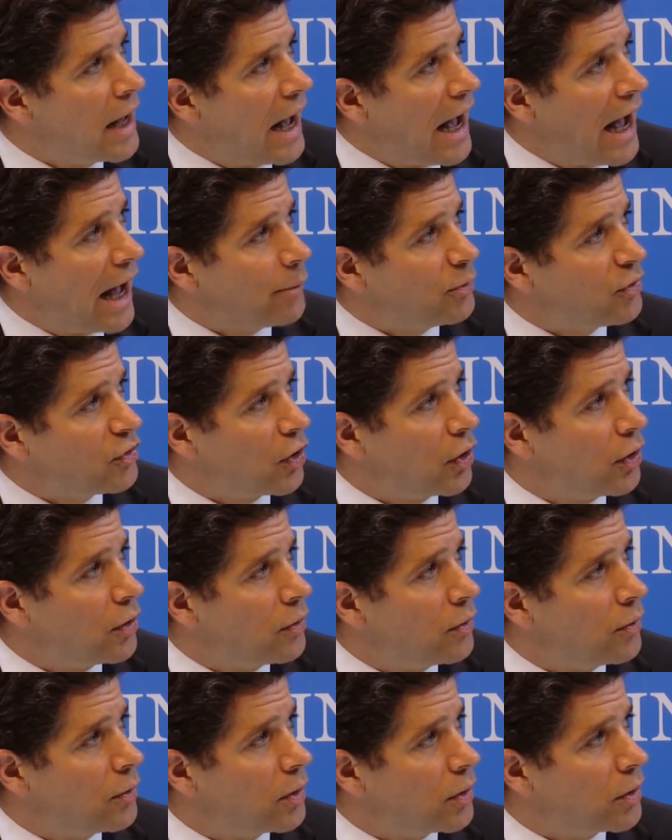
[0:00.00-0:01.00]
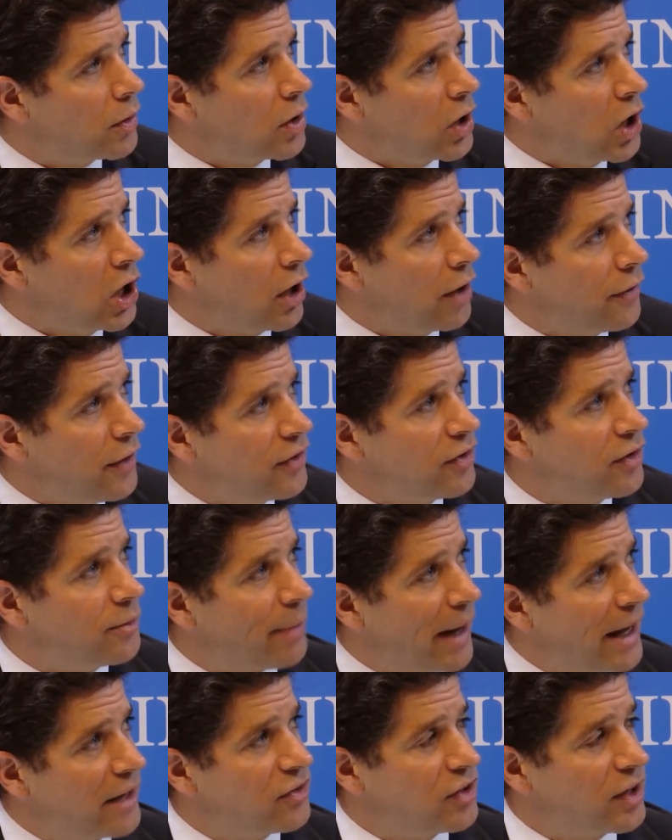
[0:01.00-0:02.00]
This
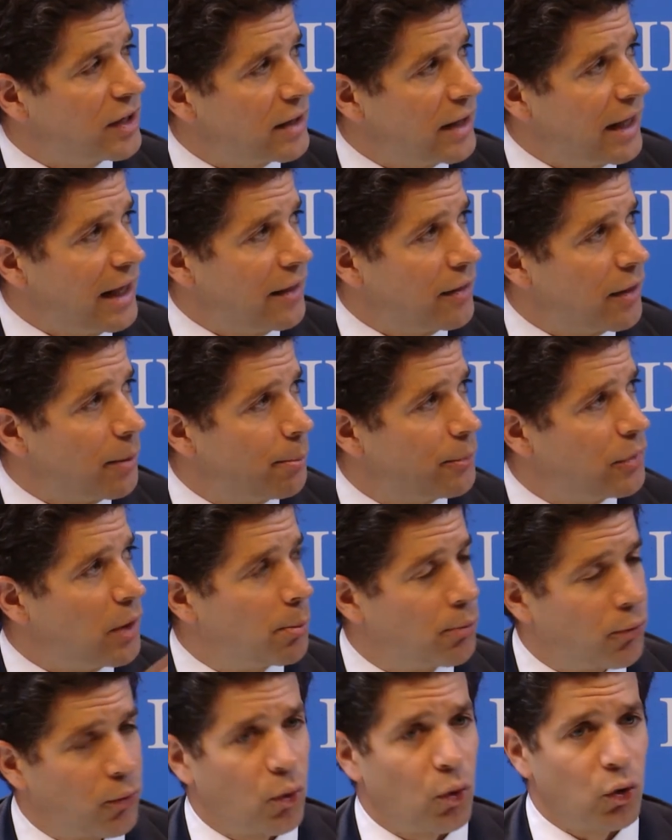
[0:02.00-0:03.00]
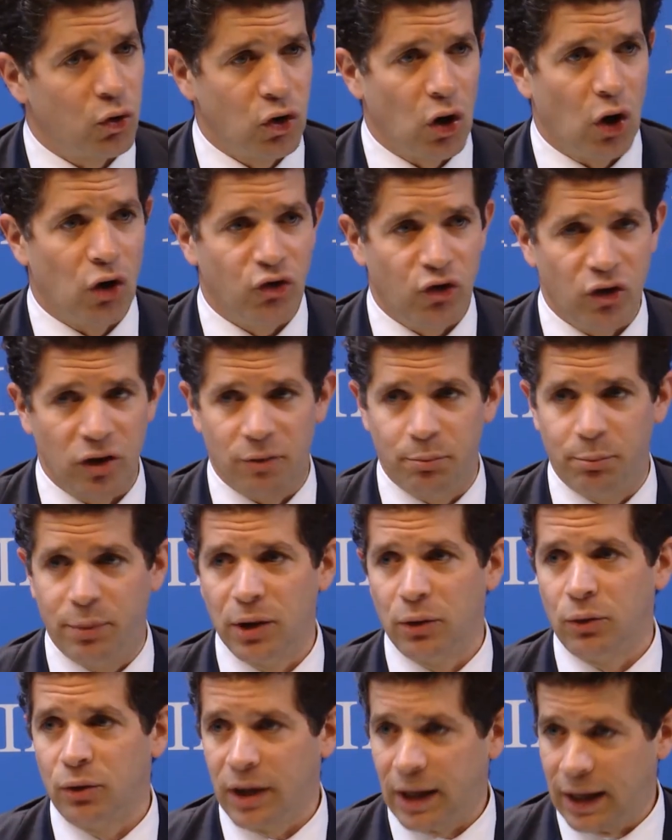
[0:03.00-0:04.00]
is basically the broad notion of
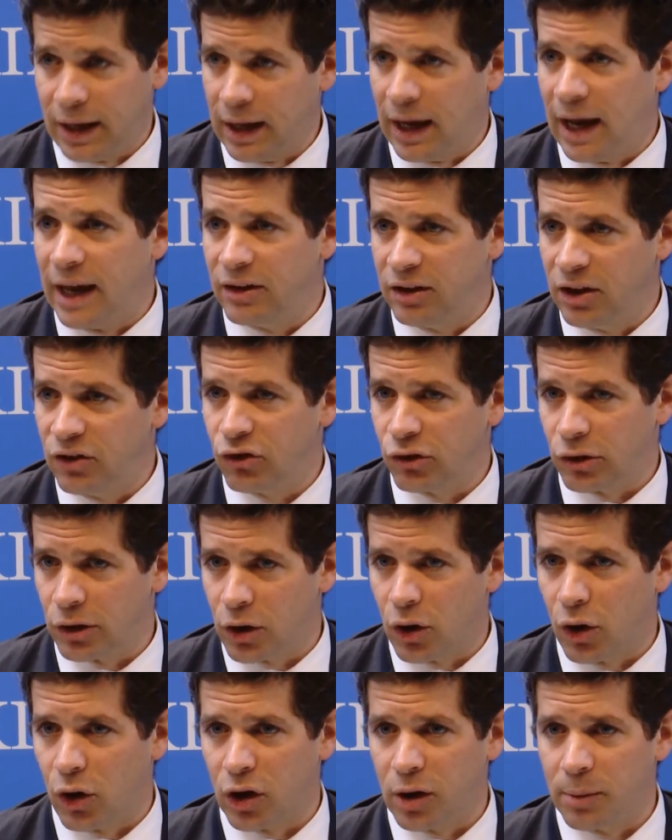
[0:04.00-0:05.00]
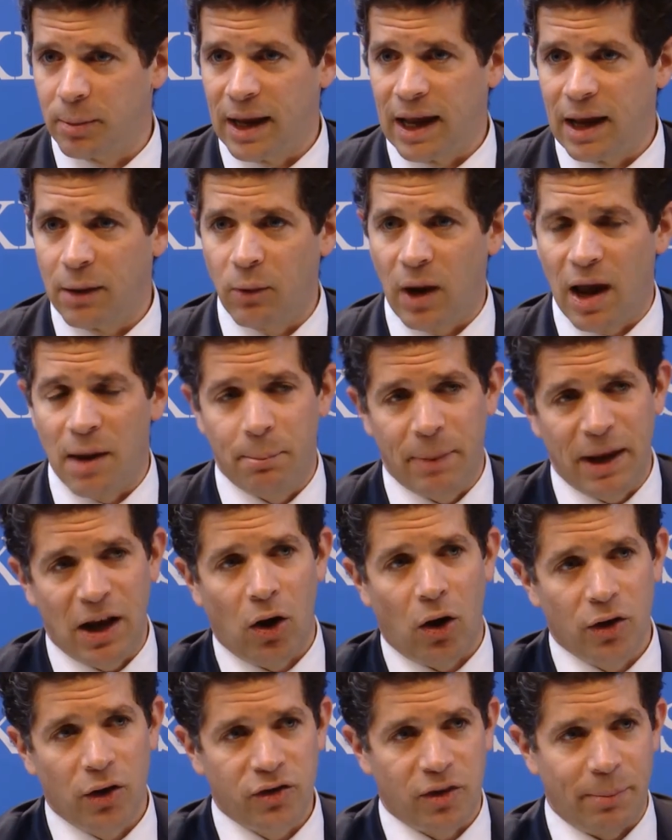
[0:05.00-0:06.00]
building a digital economy. And
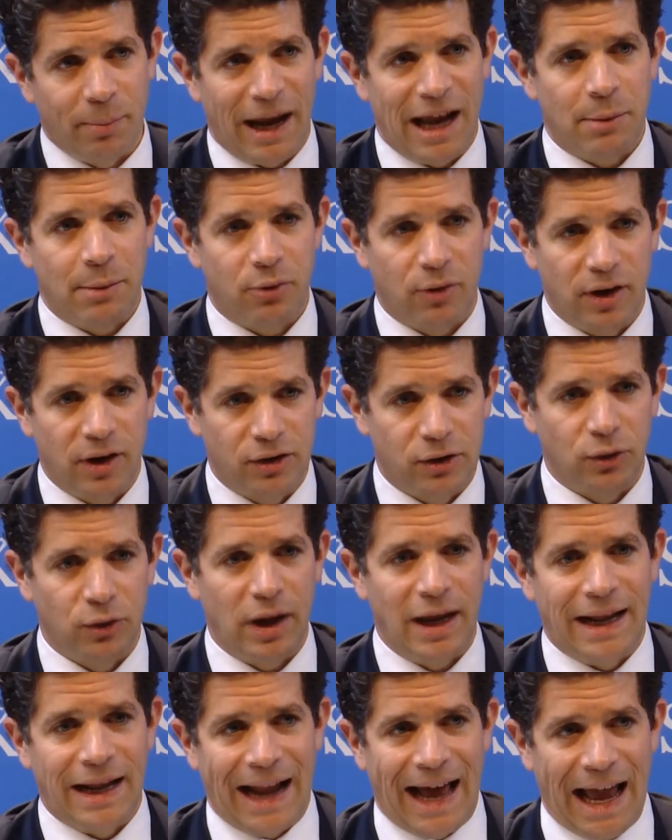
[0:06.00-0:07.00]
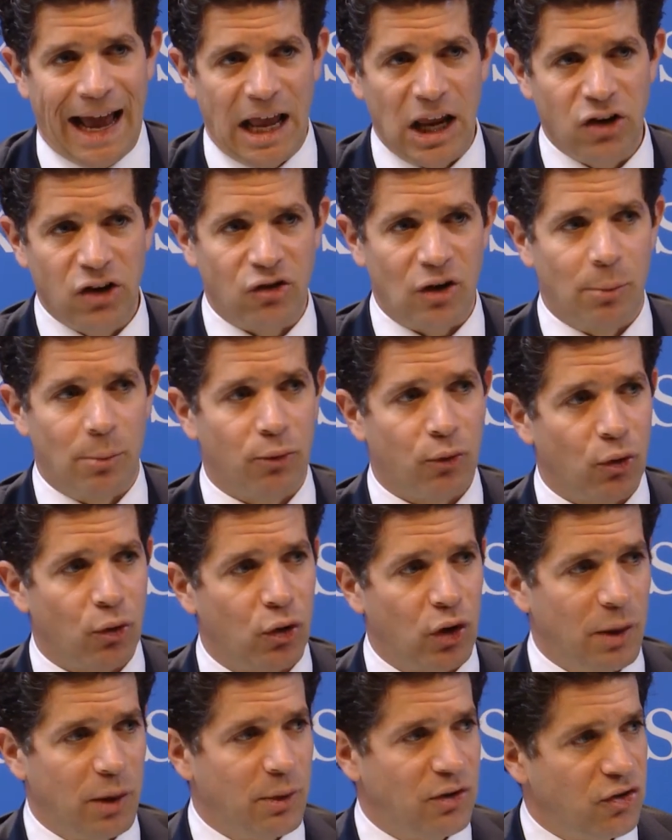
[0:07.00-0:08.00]
because the paper is looking at Asia
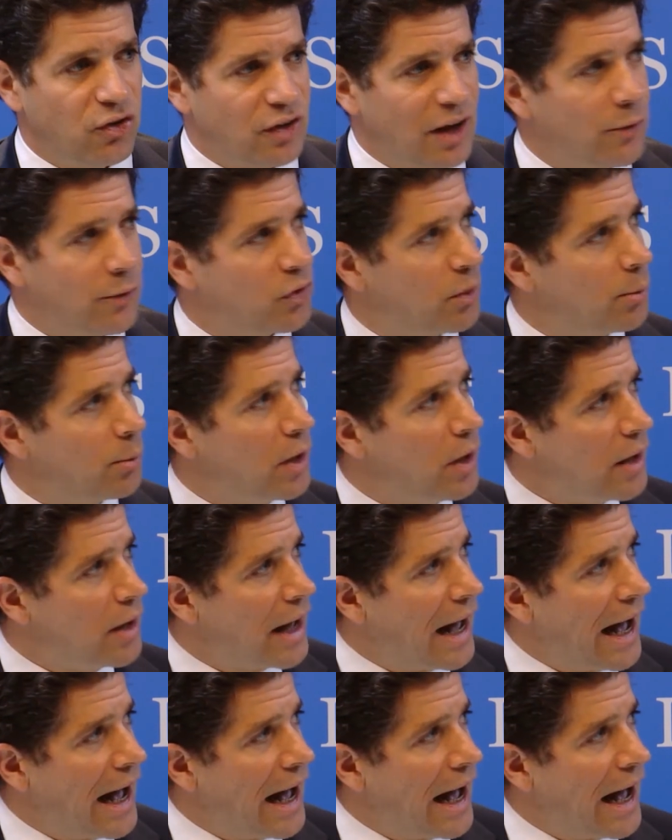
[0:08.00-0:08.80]
broadly, we just have some